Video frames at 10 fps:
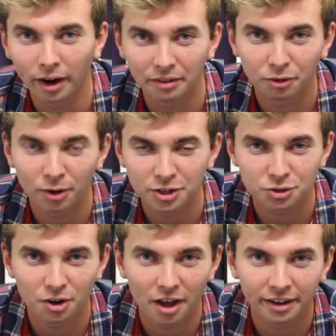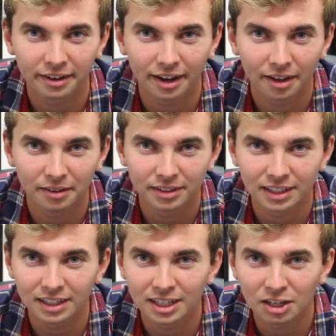whatever restaurant,
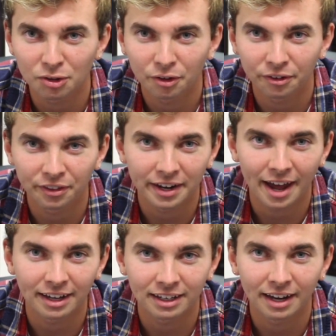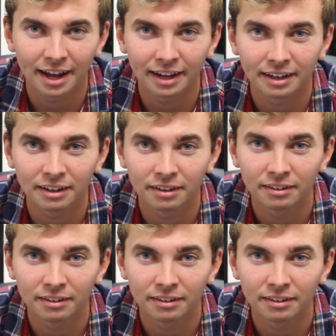either the 99